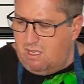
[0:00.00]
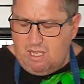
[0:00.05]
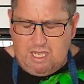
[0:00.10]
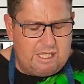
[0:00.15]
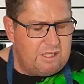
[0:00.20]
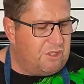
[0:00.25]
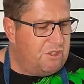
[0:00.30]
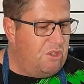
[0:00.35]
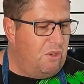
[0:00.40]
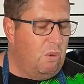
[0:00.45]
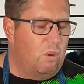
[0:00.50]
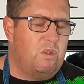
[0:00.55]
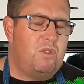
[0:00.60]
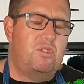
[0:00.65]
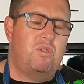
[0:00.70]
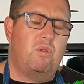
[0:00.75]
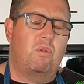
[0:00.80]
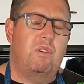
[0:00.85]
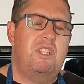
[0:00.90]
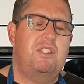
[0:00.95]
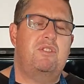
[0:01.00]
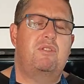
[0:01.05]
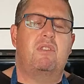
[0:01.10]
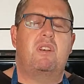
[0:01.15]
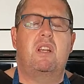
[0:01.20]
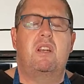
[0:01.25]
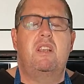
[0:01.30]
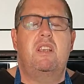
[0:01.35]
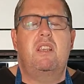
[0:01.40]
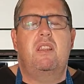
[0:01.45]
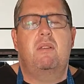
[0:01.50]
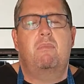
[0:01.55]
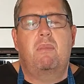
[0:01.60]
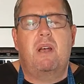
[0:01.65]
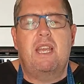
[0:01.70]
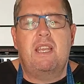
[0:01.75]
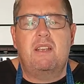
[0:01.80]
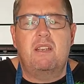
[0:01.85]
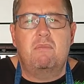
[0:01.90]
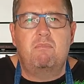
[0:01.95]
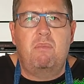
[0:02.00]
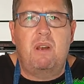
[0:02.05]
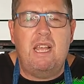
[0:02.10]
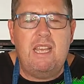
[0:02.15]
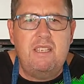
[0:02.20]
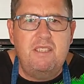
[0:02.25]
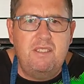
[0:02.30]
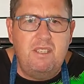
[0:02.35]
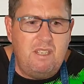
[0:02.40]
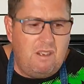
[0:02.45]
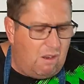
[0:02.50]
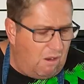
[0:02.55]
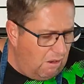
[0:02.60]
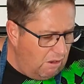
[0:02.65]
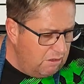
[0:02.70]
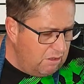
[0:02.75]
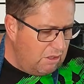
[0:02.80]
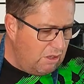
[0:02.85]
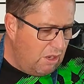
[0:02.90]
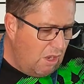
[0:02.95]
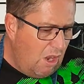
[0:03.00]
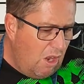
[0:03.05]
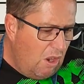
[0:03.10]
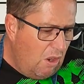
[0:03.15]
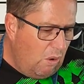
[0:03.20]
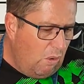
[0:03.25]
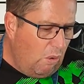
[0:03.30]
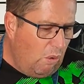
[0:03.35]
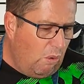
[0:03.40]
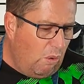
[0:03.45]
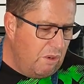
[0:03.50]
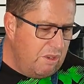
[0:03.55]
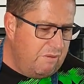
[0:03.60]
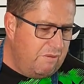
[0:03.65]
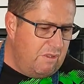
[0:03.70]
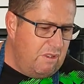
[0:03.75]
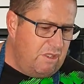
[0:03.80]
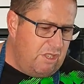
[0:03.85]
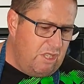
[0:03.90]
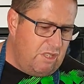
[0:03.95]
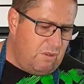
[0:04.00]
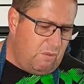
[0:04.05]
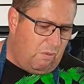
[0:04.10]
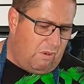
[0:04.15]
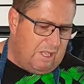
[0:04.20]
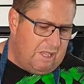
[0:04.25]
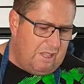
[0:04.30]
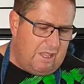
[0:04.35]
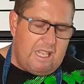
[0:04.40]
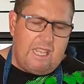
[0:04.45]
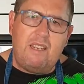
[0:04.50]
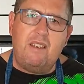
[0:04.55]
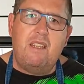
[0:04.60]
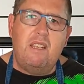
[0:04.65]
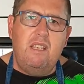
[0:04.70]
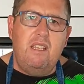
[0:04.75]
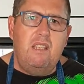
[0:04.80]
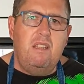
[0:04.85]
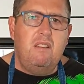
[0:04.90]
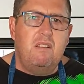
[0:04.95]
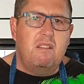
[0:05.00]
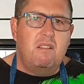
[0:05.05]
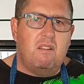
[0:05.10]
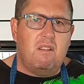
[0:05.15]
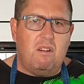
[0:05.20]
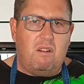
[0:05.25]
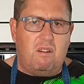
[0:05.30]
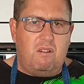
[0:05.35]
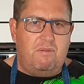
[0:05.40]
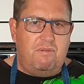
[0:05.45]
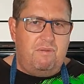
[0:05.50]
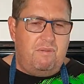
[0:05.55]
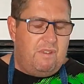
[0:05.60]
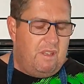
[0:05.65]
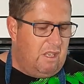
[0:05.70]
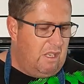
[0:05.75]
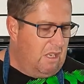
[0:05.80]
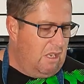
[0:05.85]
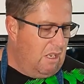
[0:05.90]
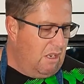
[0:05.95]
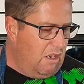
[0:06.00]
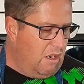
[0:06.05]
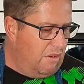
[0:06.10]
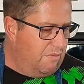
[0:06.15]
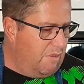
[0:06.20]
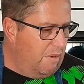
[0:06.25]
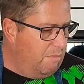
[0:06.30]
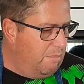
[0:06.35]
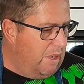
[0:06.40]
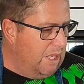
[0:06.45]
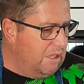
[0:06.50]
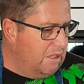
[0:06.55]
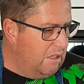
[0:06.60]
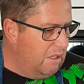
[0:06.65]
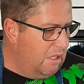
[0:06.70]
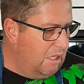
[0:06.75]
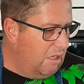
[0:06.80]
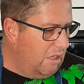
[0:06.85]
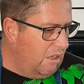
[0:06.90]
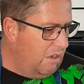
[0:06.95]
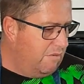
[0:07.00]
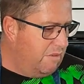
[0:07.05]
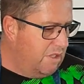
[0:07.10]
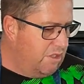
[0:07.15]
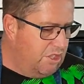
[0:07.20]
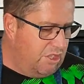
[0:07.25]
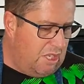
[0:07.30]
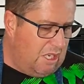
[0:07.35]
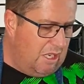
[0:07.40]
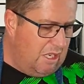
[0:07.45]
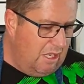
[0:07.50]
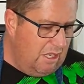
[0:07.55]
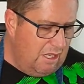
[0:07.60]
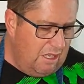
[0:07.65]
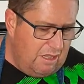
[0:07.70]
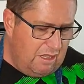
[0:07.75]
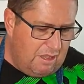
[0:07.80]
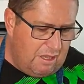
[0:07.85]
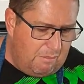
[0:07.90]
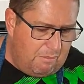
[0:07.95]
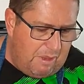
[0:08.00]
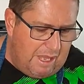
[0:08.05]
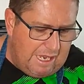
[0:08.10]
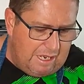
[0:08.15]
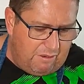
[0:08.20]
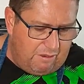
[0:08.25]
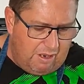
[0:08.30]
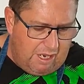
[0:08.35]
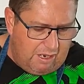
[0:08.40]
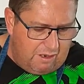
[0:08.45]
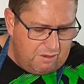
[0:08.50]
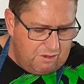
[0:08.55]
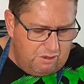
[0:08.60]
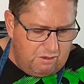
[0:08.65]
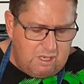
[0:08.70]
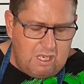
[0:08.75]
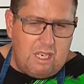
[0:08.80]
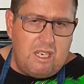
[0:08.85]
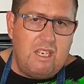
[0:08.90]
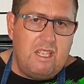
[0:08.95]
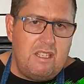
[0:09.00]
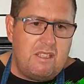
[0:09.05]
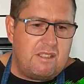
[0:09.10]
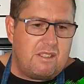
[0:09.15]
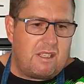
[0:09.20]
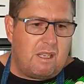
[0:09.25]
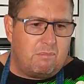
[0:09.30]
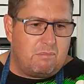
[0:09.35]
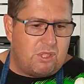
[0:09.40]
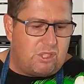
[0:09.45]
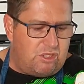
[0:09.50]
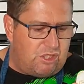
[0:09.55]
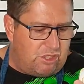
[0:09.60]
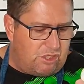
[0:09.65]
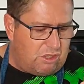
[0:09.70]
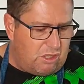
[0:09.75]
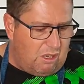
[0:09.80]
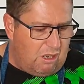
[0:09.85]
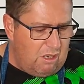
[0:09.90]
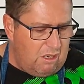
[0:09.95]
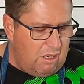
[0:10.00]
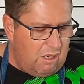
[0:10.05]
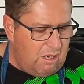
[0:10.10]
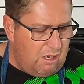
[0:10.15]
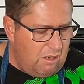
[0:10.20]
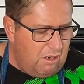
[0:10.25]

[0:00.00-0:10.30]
It's your choice. You can either make it blazing hot, or if you just want that hint of a bit of a chili in the background, you're going to need some stock.